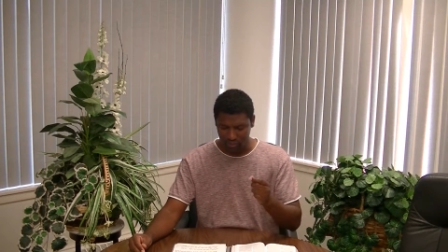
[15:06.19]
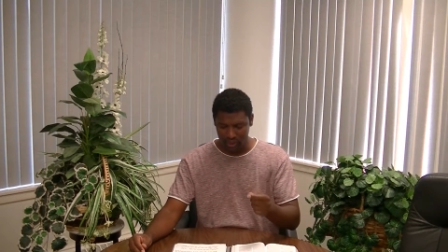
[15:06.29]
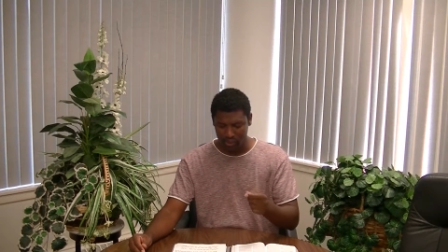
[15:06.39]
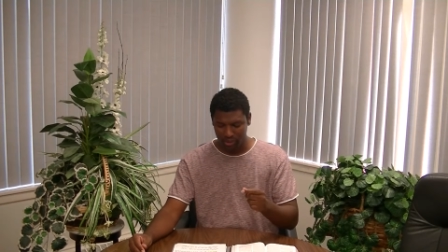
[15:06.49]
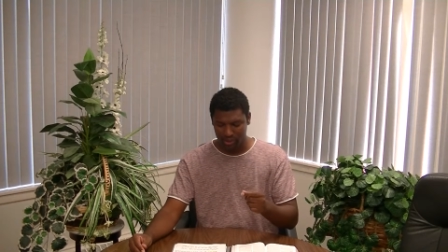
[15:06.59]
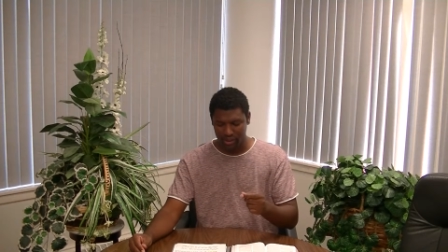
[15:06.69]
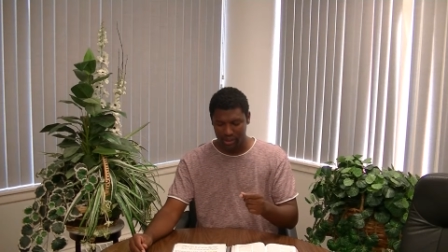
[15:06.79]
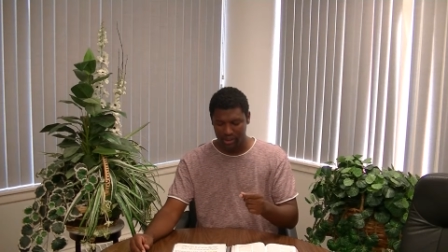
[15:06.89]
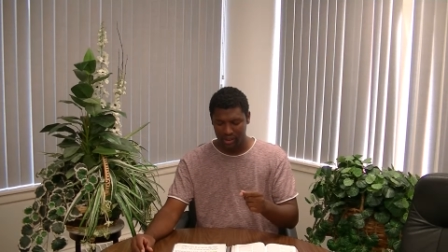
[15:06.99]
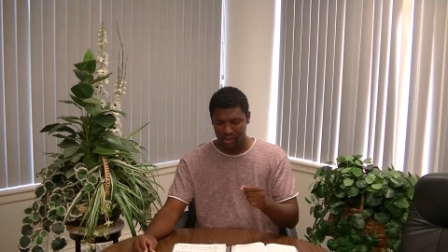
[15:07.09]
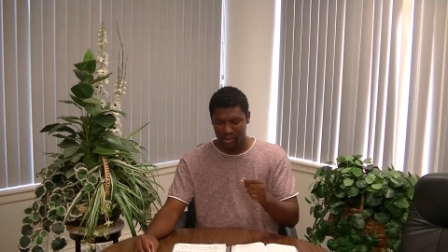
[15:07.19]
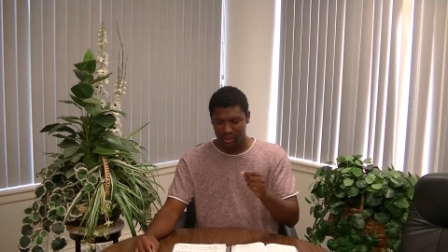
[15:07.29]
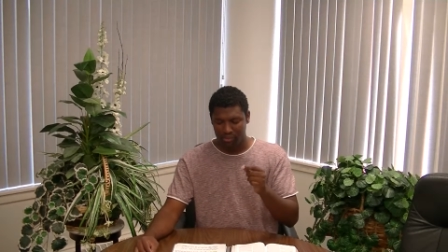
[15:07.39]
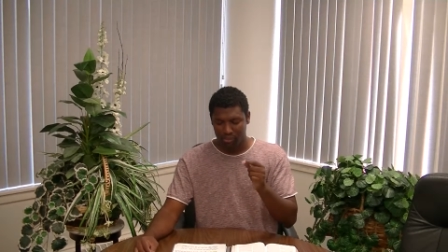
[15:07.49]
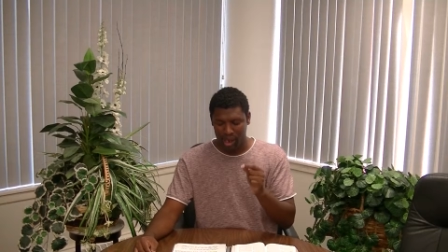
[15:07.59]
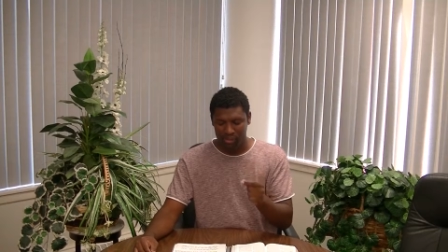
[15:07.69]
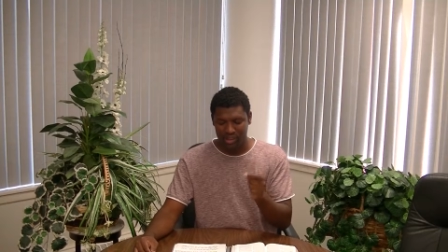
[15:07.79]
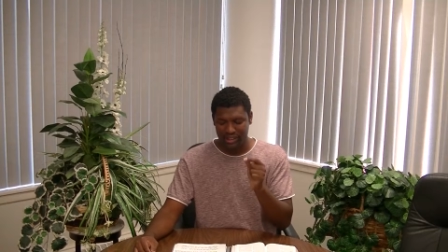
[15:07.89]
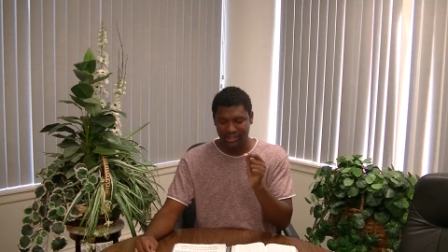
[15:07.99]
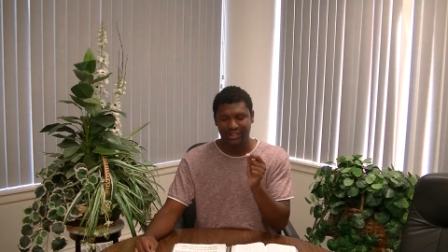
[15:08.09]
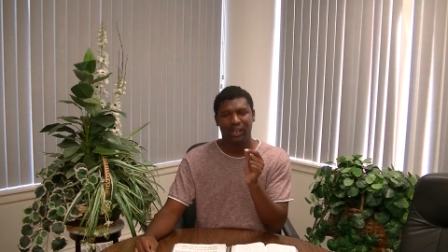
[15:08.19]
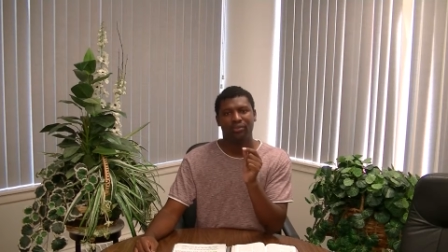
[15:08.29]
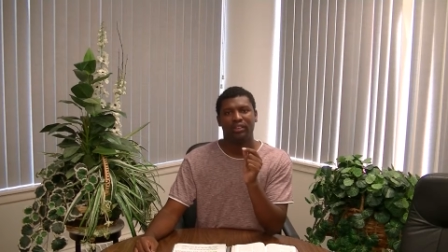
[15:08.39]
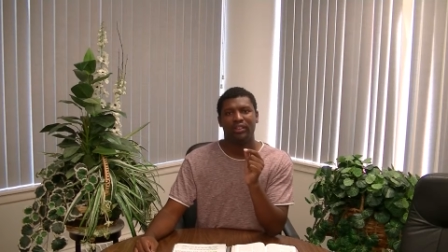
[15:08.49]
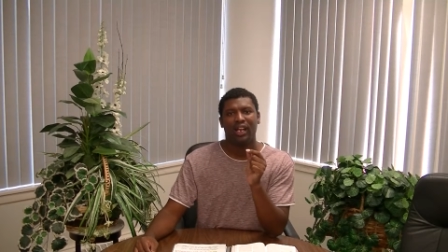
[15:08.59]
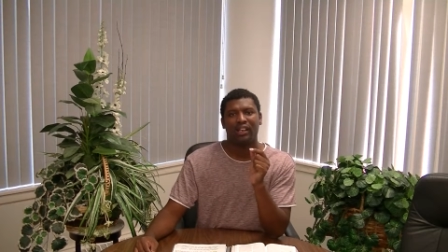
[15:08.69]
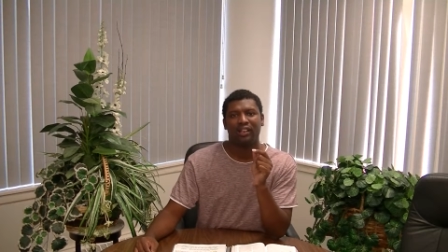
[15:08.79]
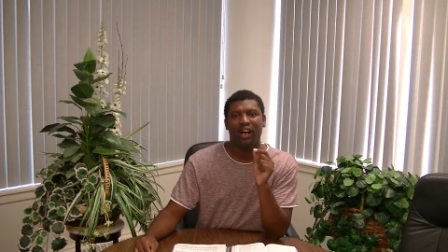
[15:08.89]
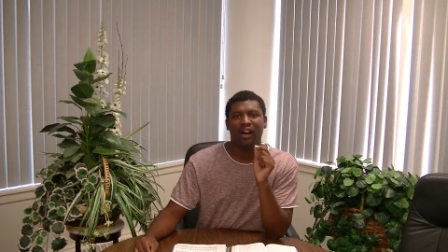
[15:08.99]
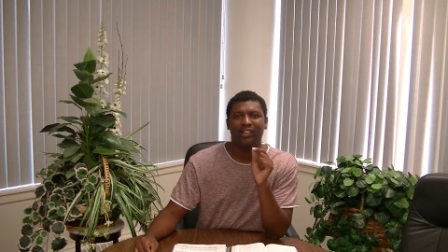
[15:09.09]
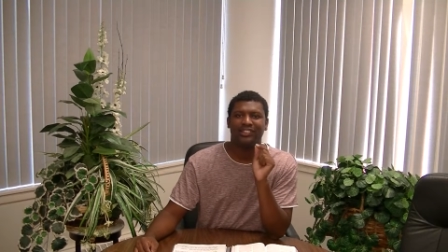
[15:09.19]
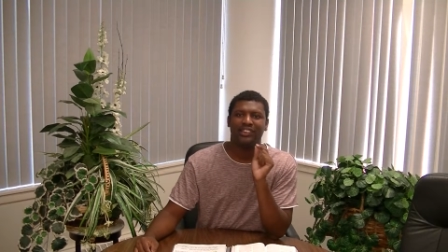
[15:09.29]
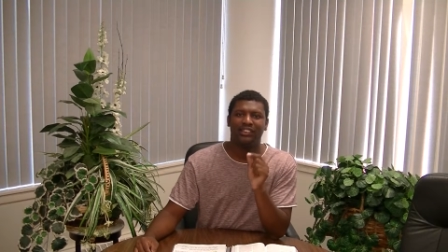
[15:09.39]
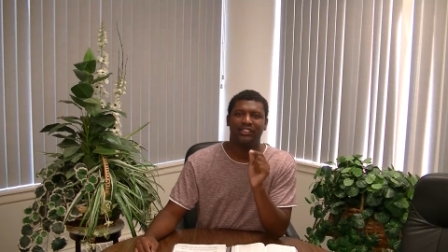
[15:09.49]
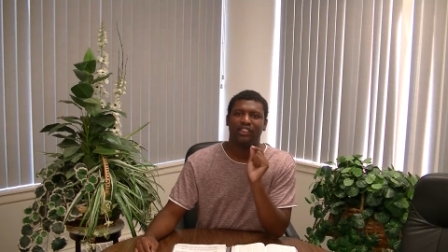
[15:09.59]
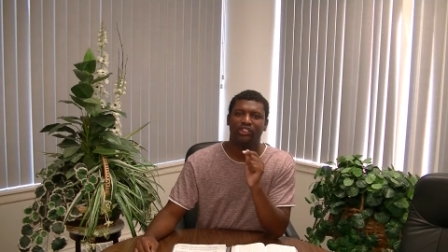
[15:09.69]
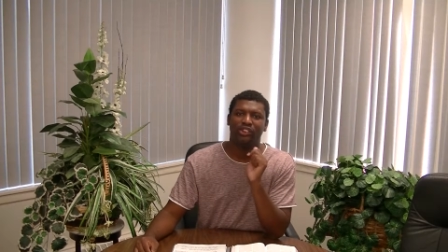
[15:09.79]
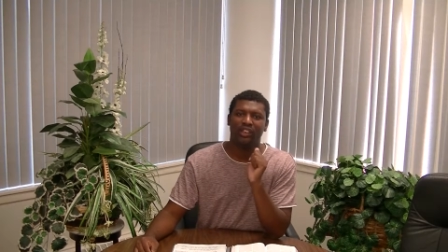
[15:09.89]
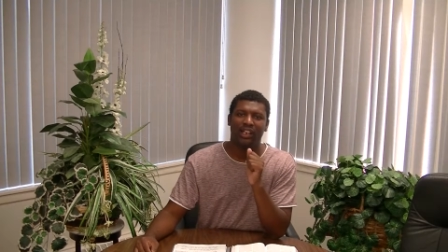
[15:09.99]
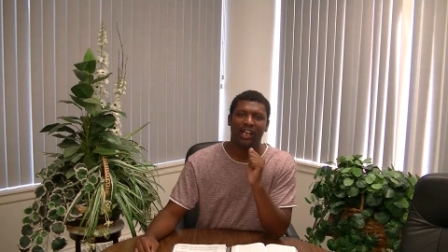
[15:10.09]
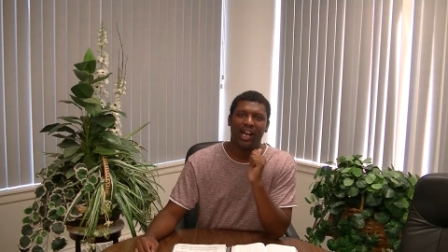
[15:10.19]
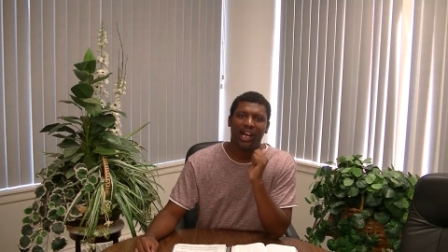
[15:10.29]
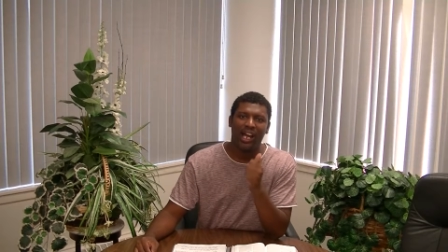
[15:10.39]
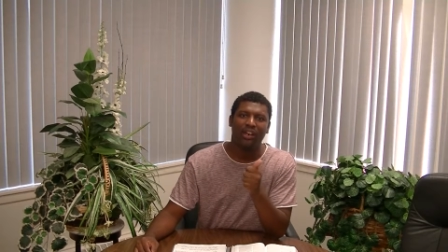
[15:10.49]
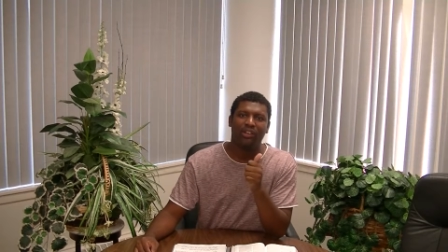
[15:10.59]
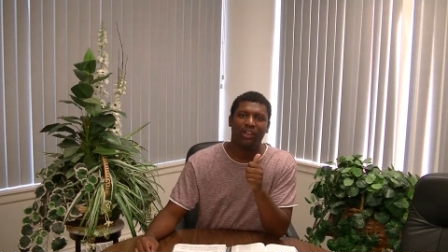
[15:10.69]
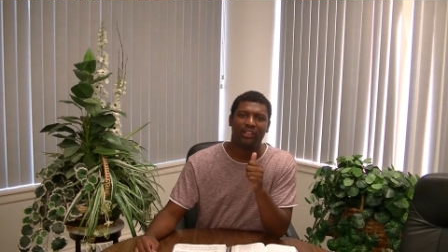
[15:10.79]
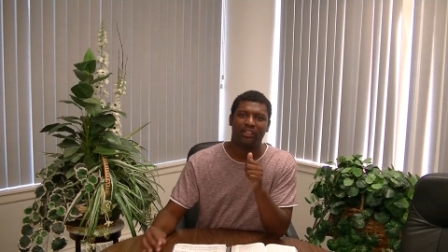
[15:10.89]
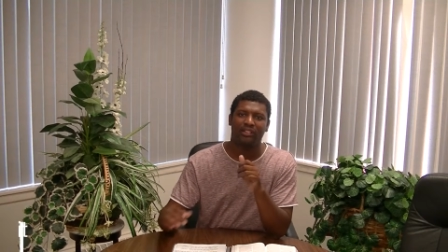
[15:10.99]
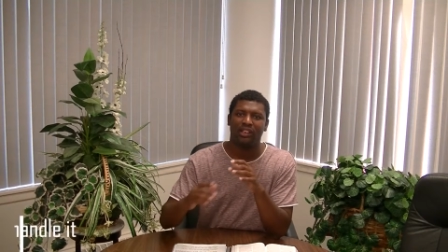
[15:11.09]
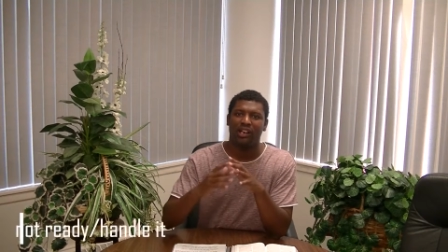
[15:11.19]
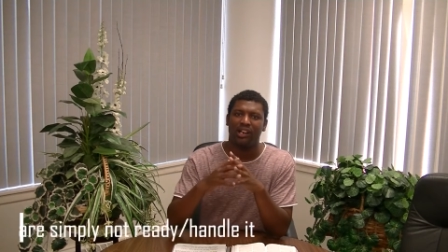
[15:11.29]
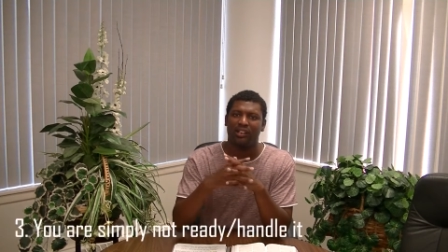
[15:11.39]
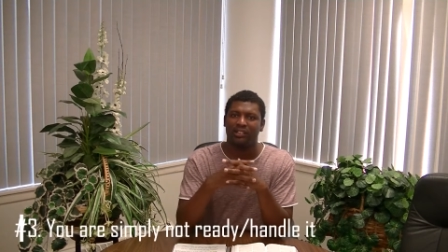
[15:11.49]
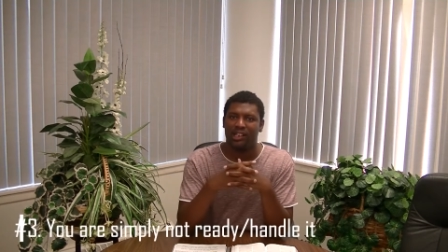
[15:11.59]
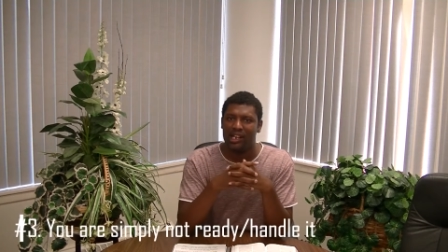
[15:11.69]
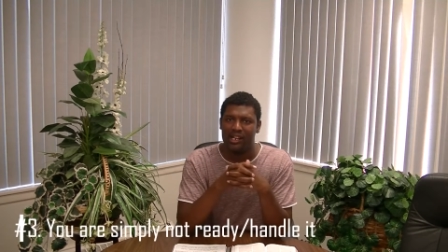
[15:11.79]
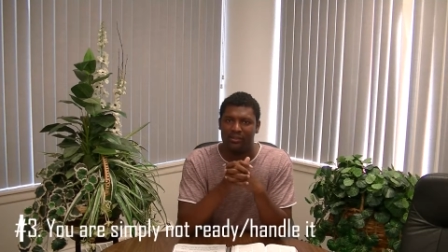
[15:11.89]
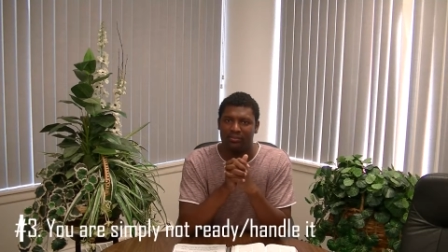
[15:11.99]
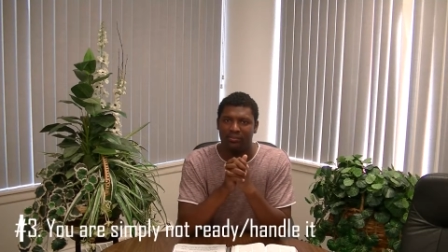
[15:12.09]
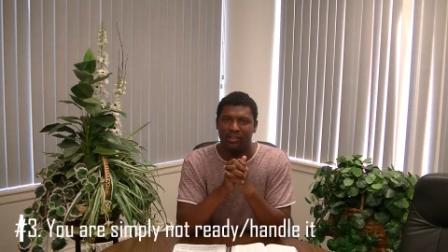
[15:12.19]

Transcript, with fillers: Number three, maybe it's something that God sees that you cannot handle at this current time.